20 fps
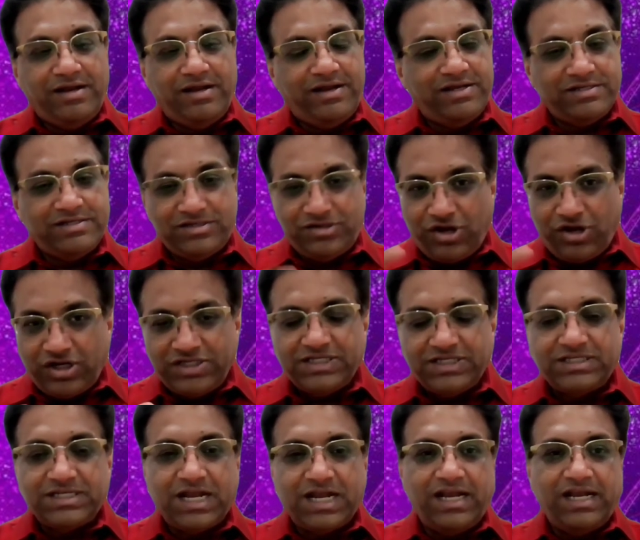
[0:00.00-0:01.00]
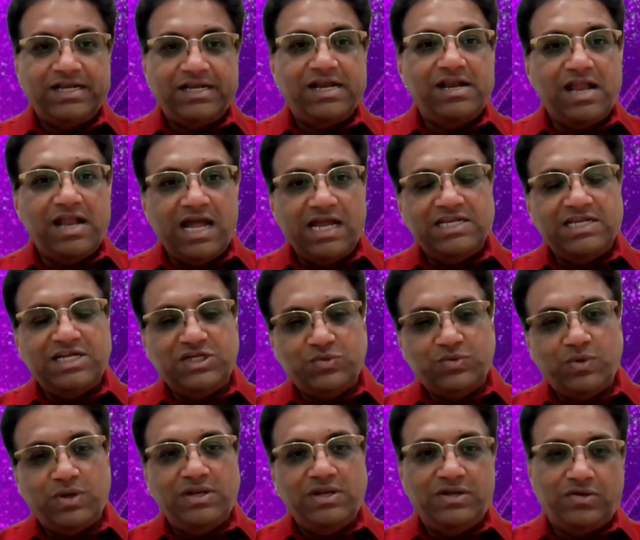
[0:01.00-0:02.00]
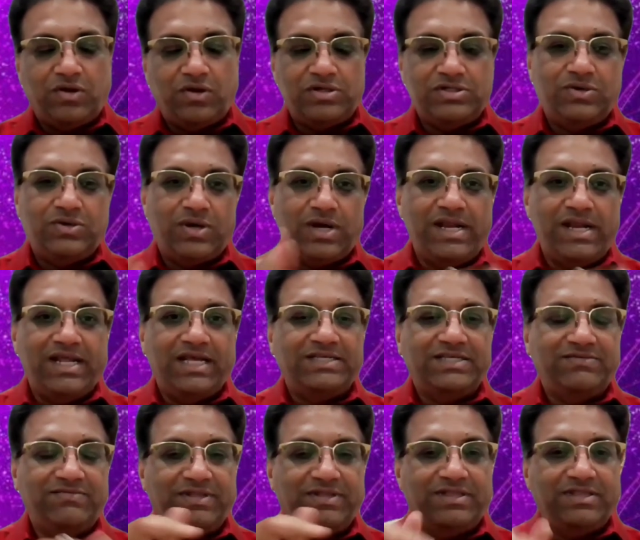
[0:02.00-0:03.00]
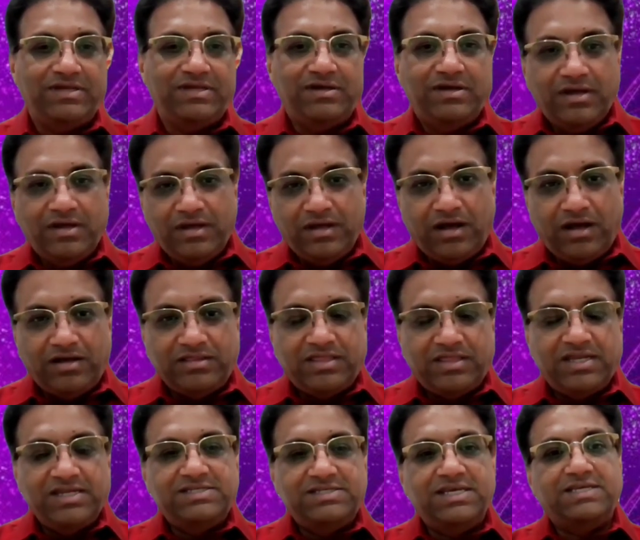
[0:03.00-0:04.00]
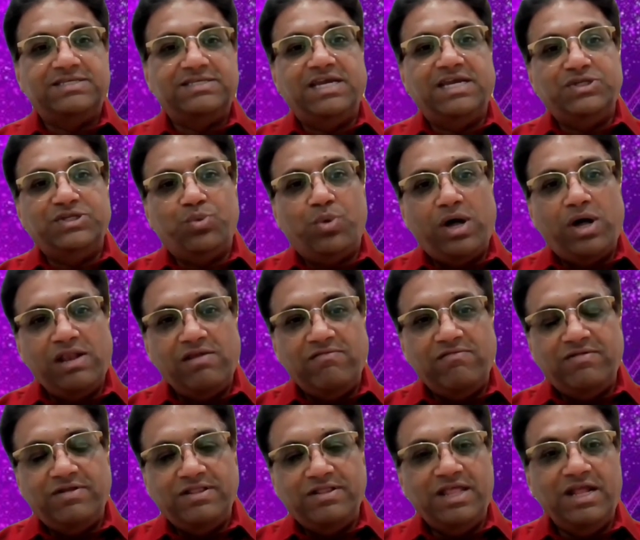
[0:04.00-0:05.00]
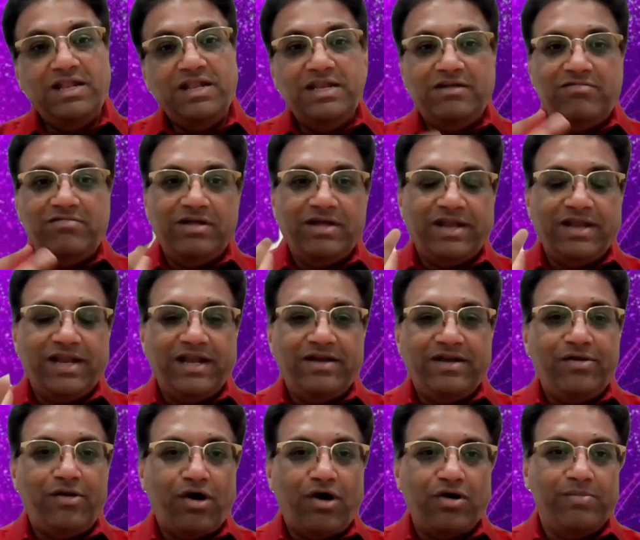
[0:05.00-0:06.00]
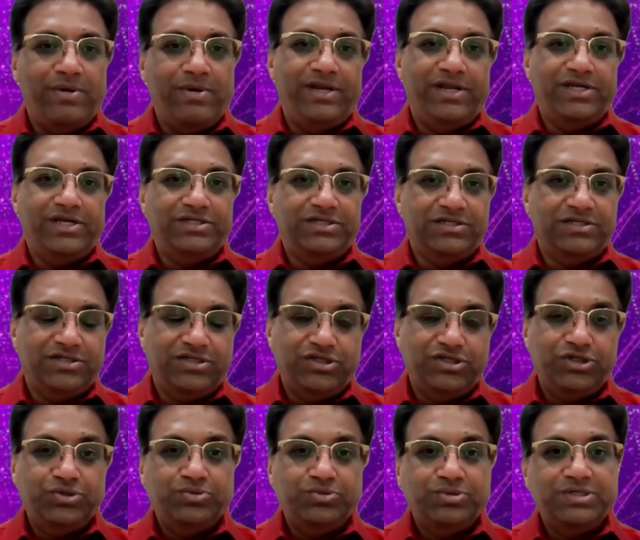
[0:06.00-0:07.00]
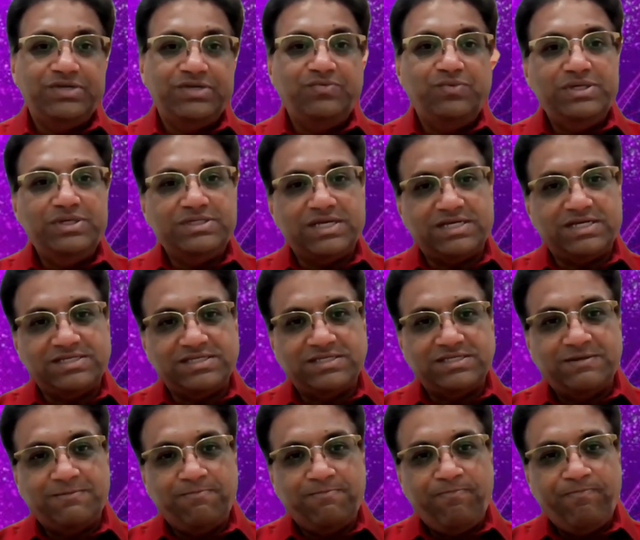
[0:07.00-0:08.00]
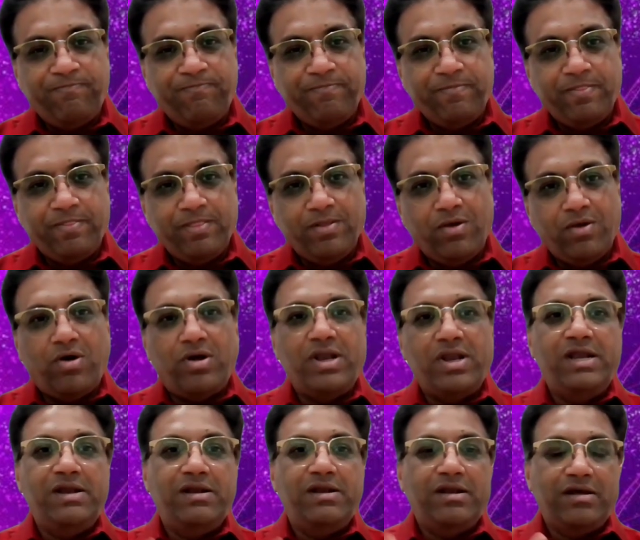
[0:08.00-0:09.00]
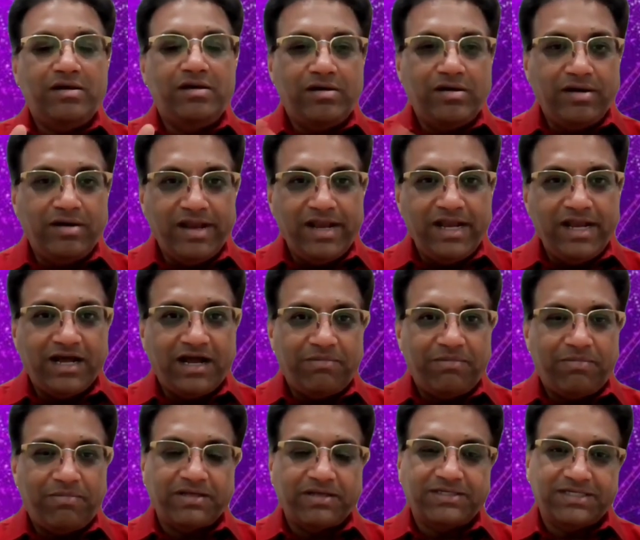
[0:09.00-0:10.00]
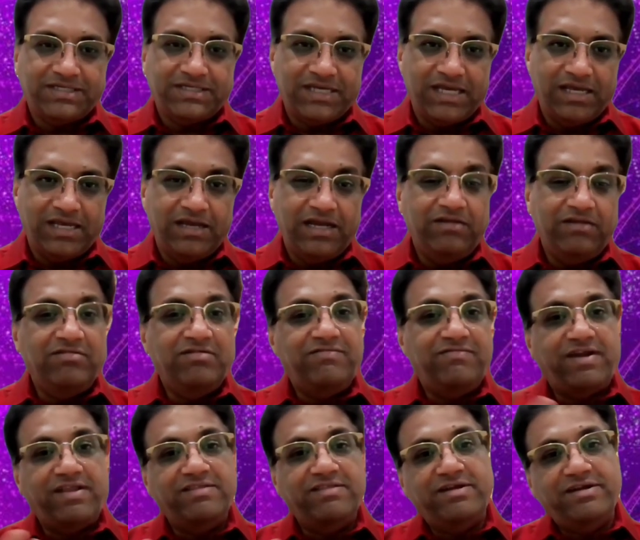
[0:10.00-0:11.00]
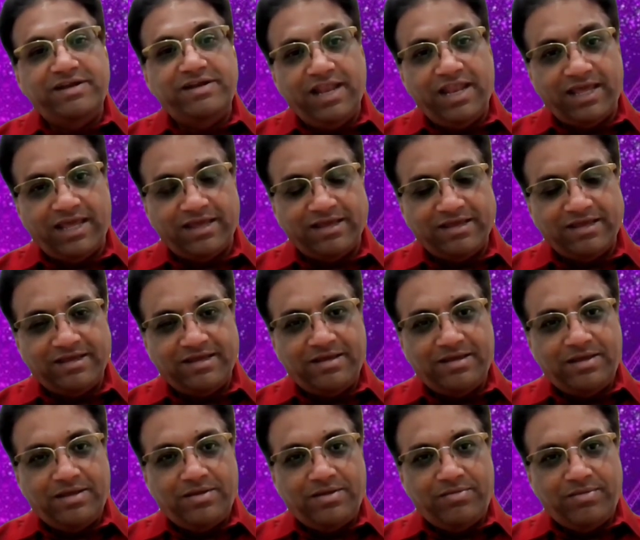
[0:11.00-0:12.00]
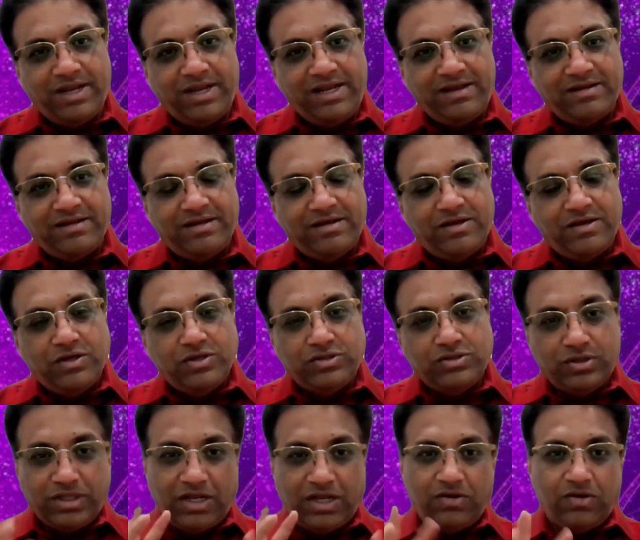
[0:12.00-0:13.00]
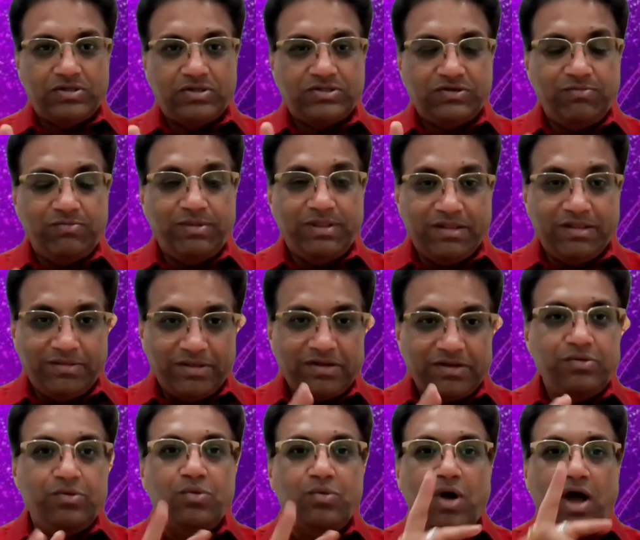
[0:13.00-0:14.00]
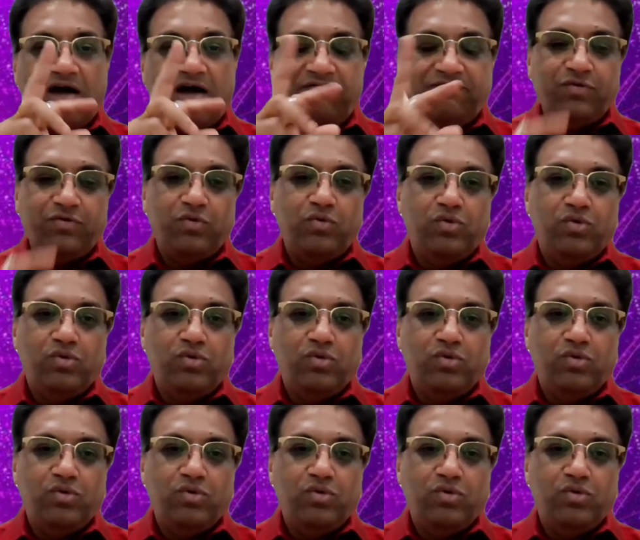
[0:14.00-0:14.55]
It is not just connected 9 and 12, it also connects with 3, 6, 8, 12. Then it will create documentation issues in visas or in green card processing. It will further delay, right? So that also gives that you have to